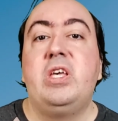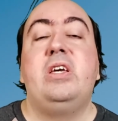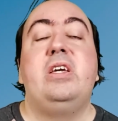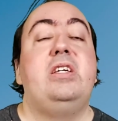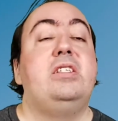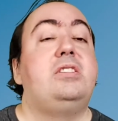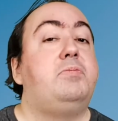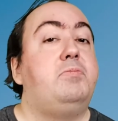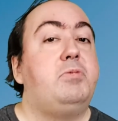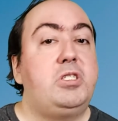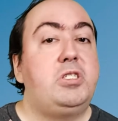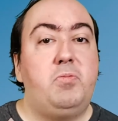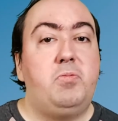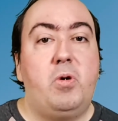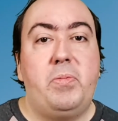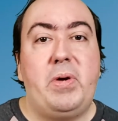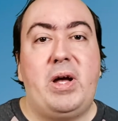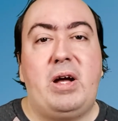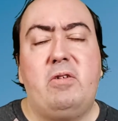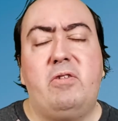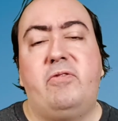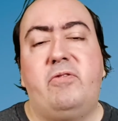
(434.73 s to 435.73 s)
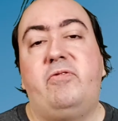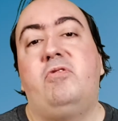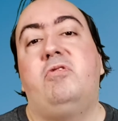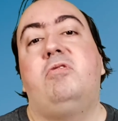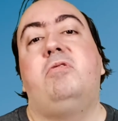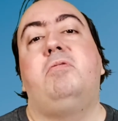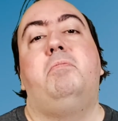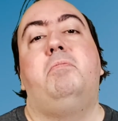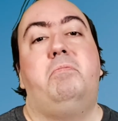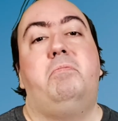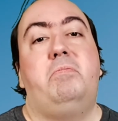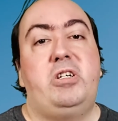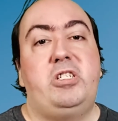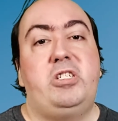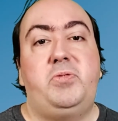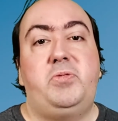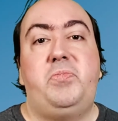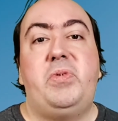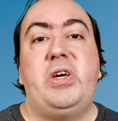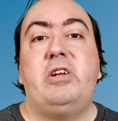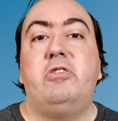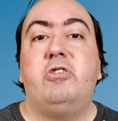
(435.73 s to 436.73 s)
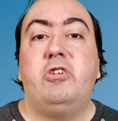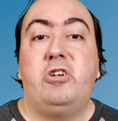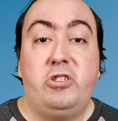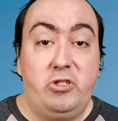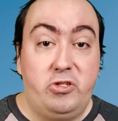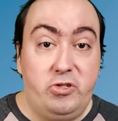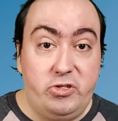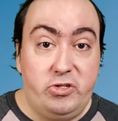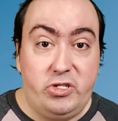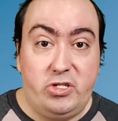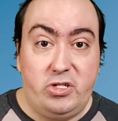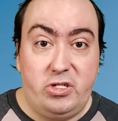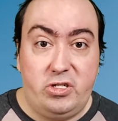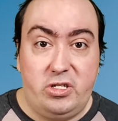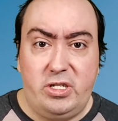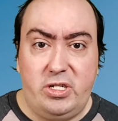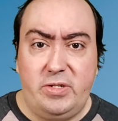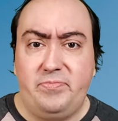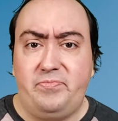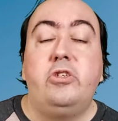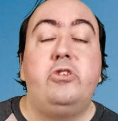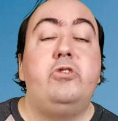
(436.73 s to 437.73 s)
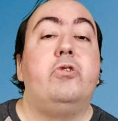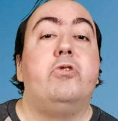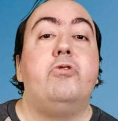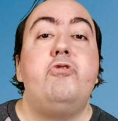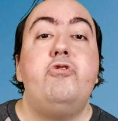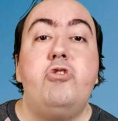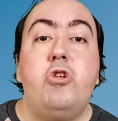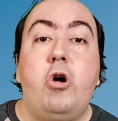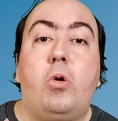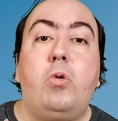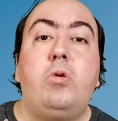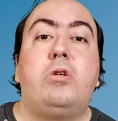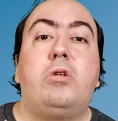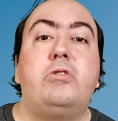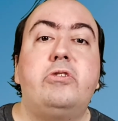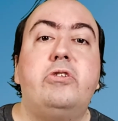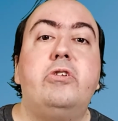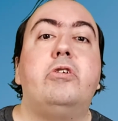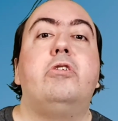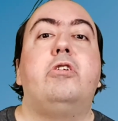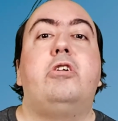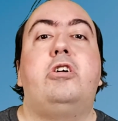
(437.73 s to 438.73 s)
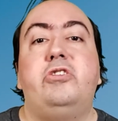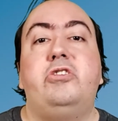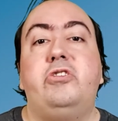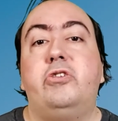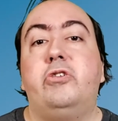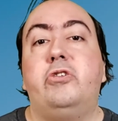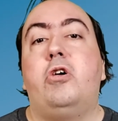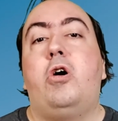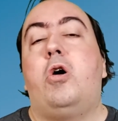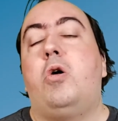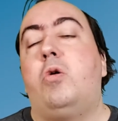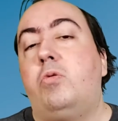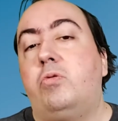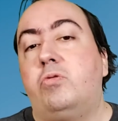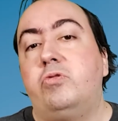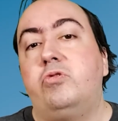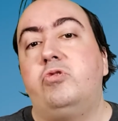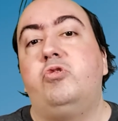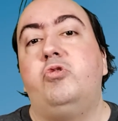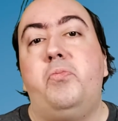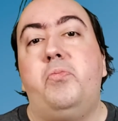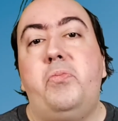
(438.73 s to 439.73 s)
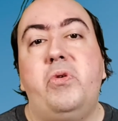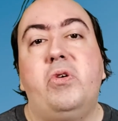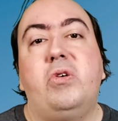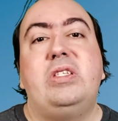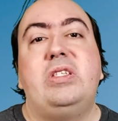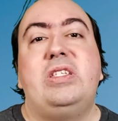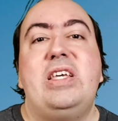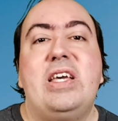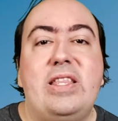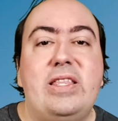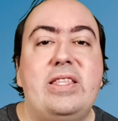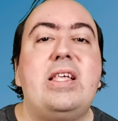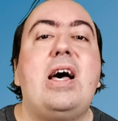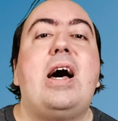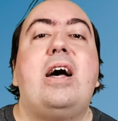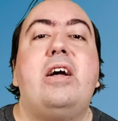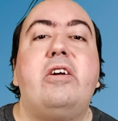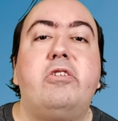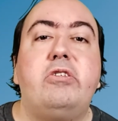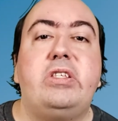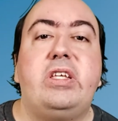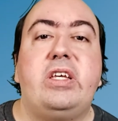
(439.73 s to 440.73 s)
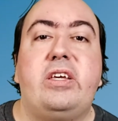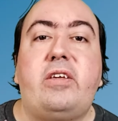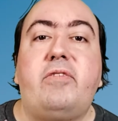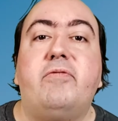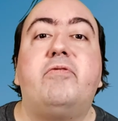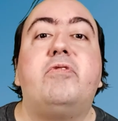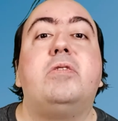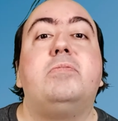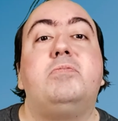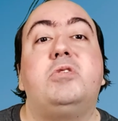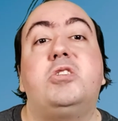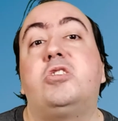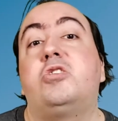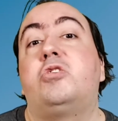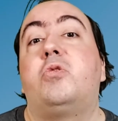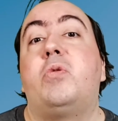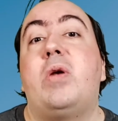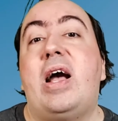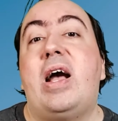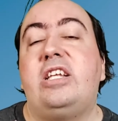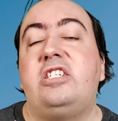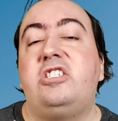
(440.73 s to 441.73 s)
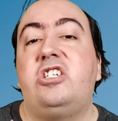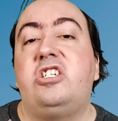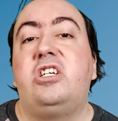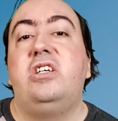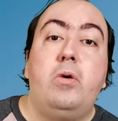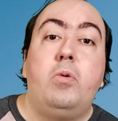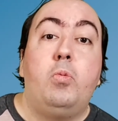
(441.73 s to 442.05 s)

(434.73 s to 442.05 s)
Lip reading: It's much more powerful, much better understood. You're no longer on your own to build the entire thing from scratch.